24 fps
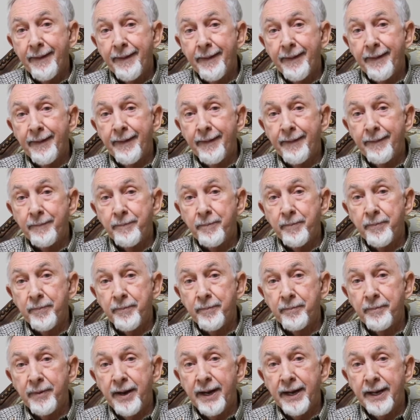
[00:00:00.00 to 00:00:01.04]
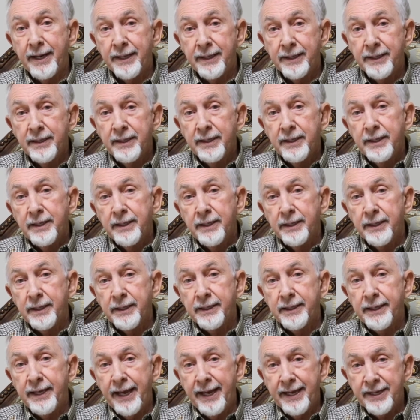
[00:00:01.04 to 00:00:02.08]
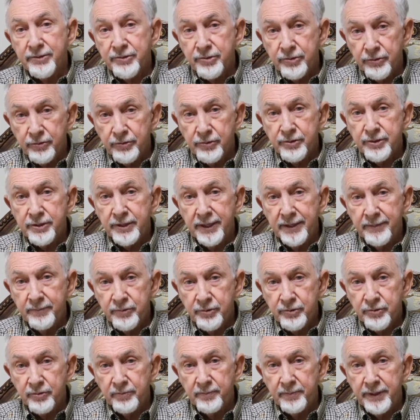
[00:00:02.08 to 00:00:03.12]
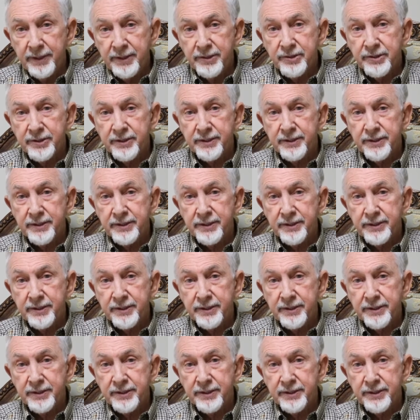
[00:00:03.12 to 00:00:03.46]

My cancer seems to be